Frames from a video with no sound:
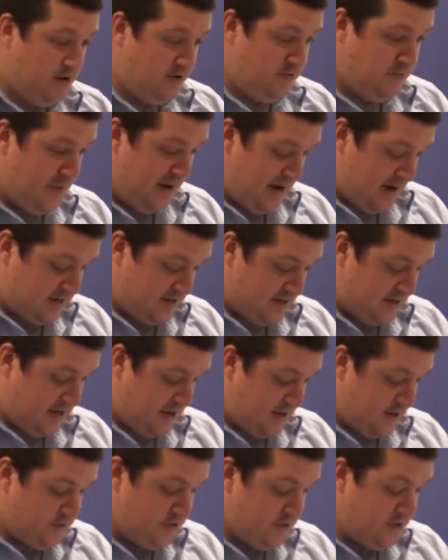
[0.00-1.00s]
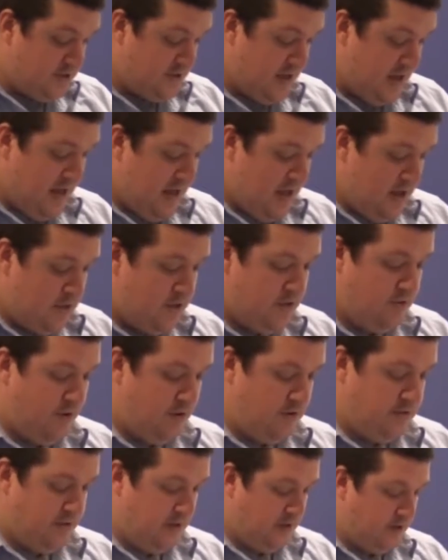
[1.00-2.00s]
of monastic houses
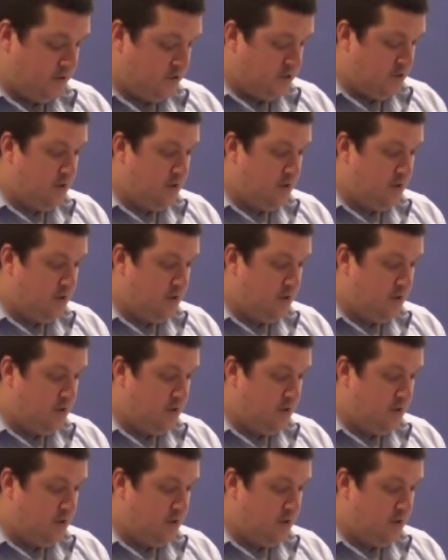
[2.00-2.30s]
throughout the English